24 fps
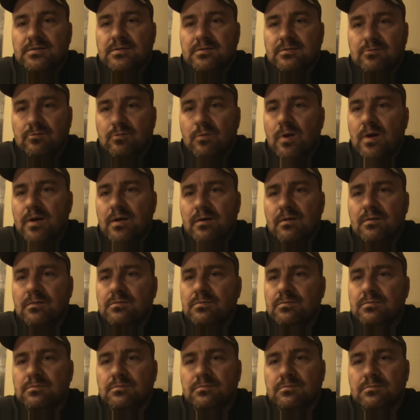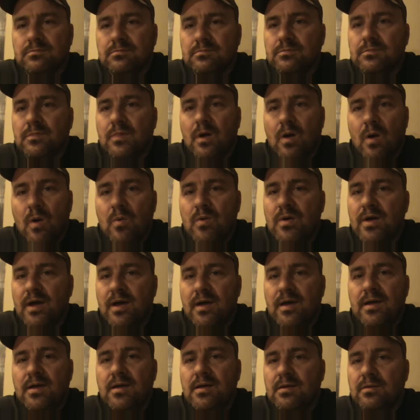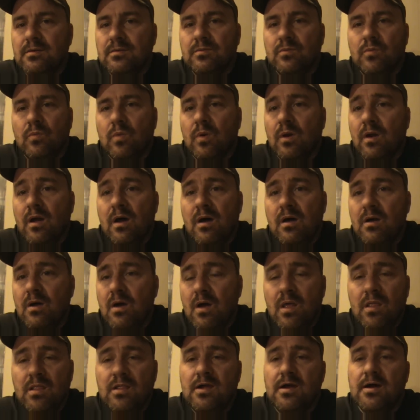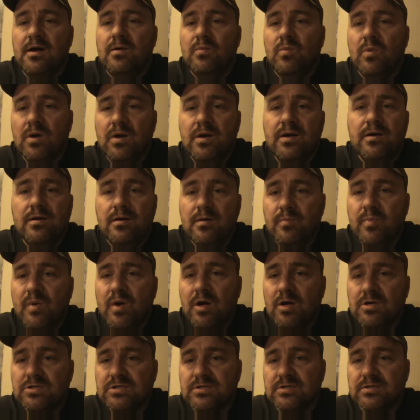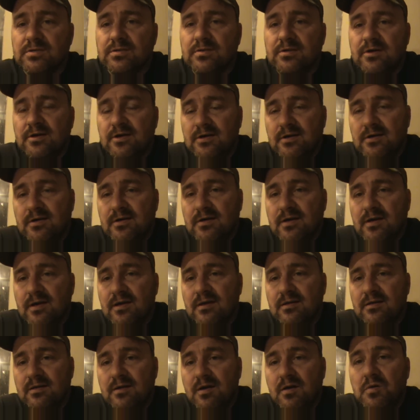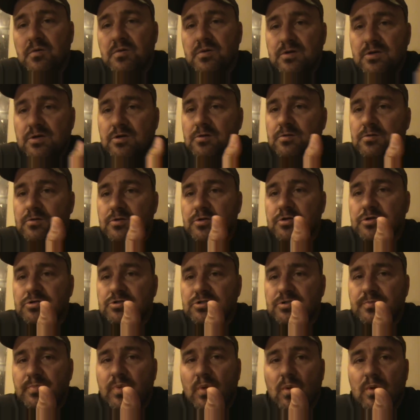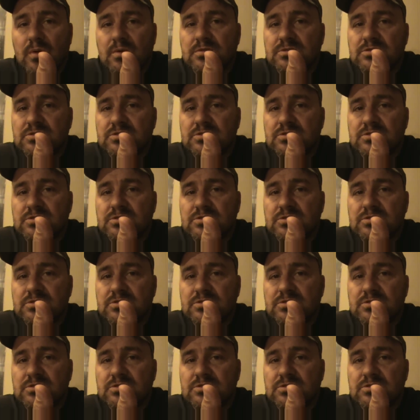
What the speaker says: Well, okay, we're not online, we're here in person. And you know, and you're supporting